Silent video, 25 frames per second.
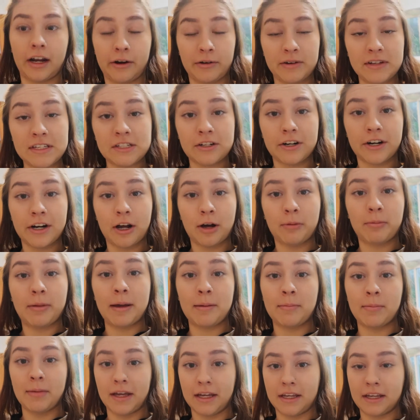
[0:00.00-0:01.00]
always start out by
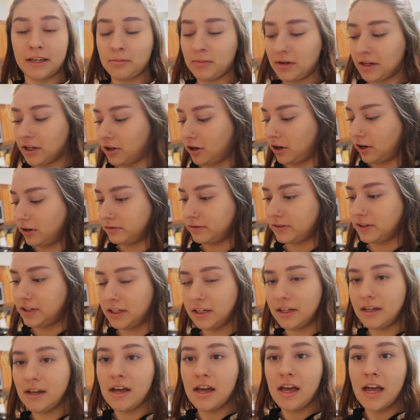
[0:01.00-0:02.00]
making my
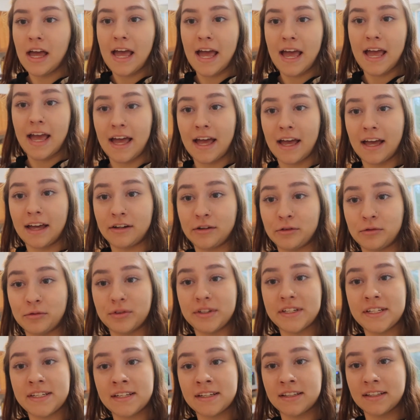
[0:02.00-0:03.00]
coffee, and
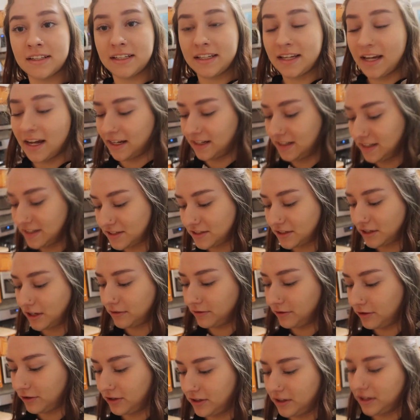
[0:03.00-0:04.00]
recently I
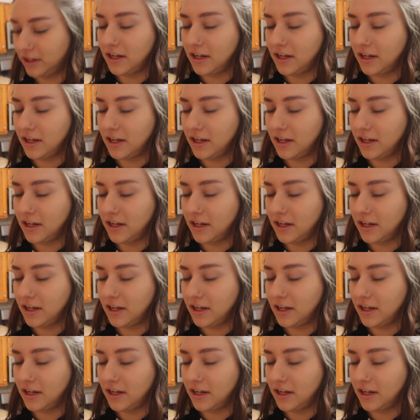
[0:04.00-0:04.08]
discovered